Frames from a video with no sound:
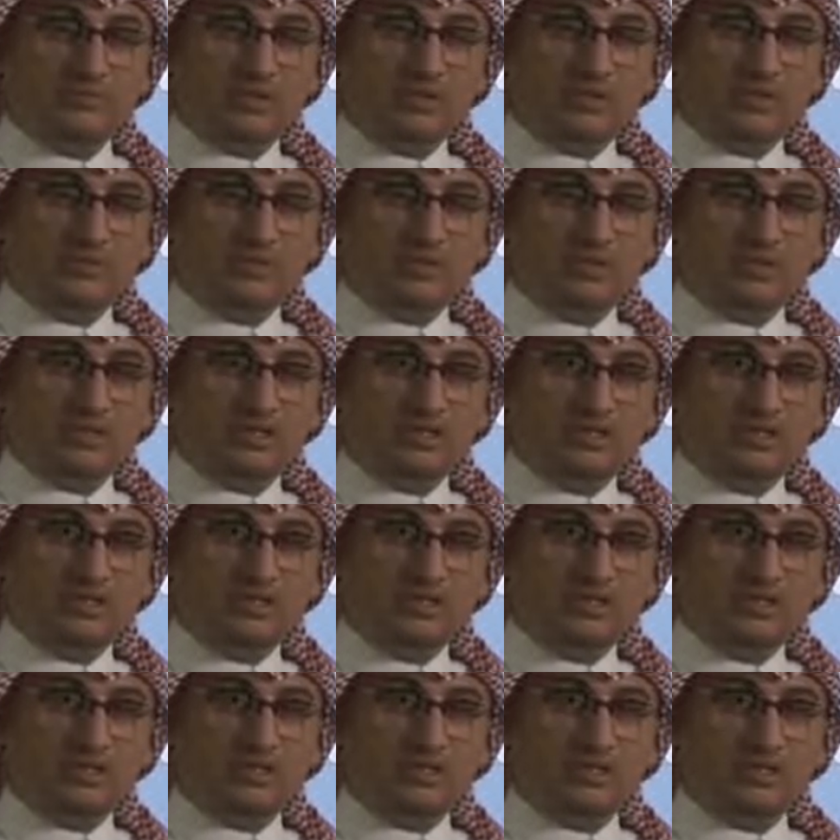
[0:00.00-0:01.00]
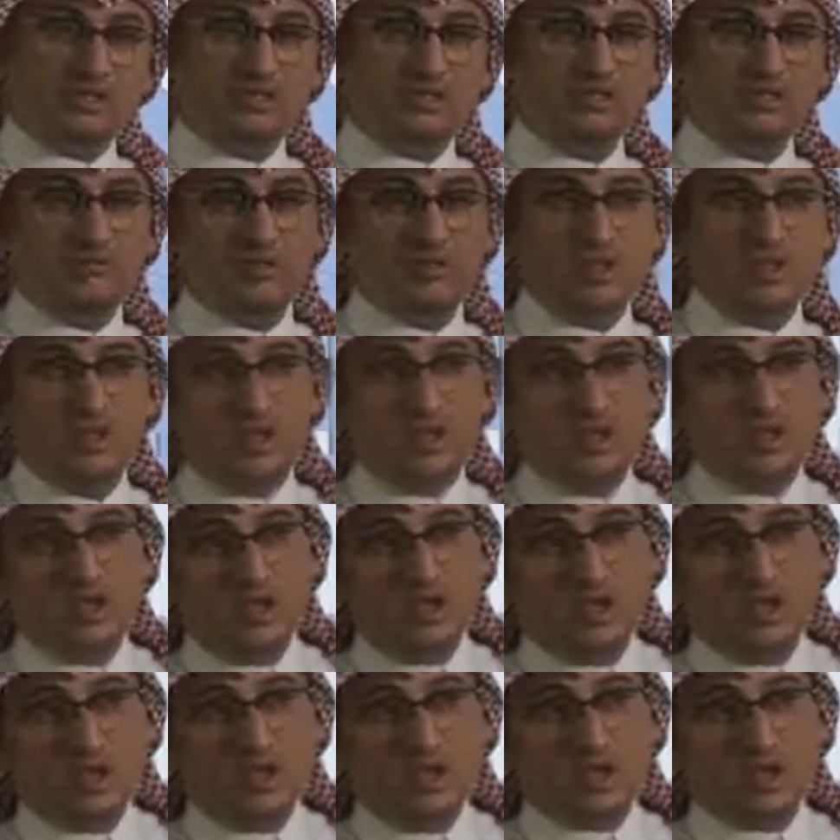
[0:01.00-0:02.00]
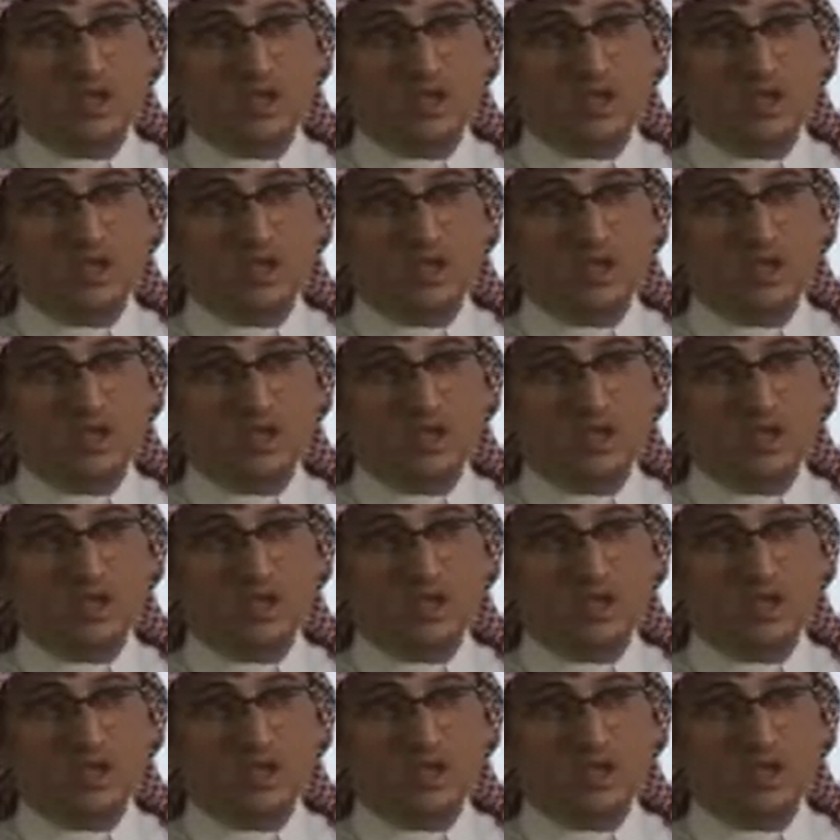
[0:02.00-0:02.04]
boy said that we